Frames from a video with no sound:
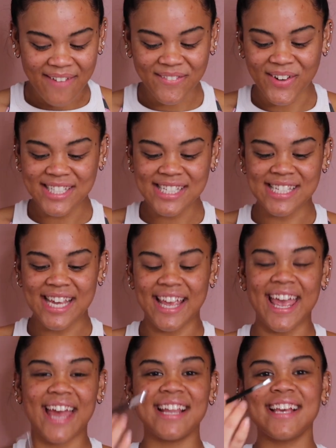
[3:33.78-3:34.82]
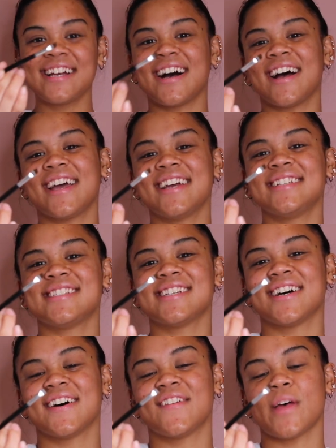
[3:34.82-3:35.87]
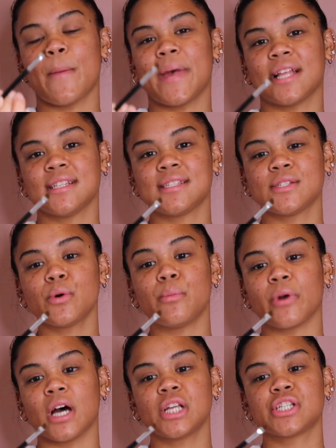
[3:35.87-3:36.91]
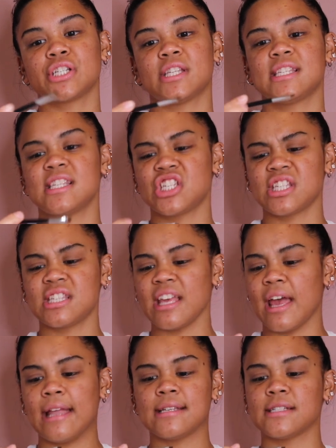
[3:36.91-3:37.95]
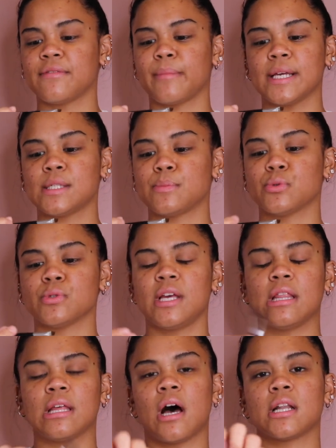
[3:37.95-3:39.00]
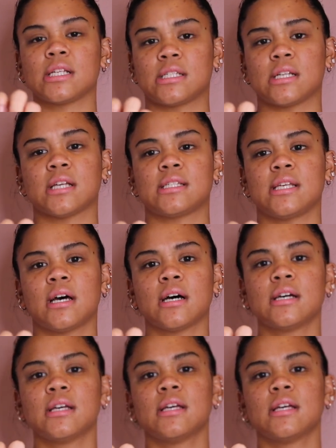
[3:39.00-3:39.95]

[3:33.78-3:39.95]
I'm going to take any kind of pencil brush. This is just the end of my spoolie, the Anastasia.